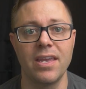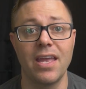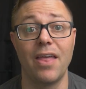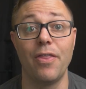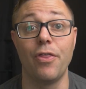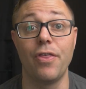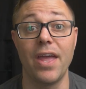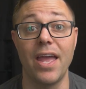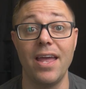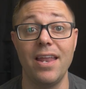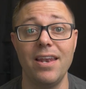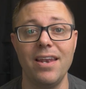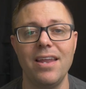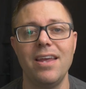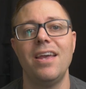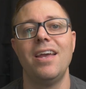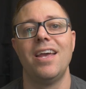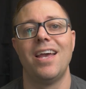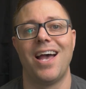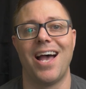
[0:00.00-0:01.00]
And then
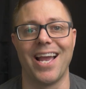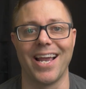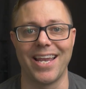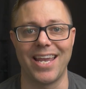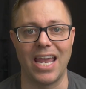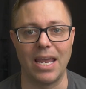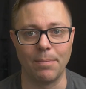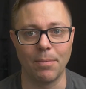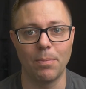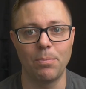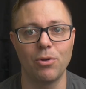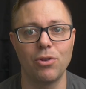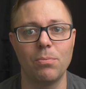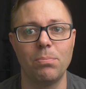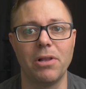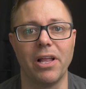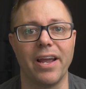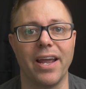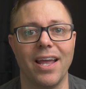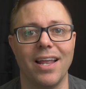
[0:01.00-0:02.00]
I came up with a
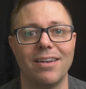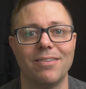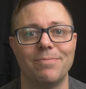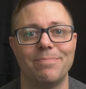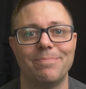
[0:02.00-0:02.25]
plan.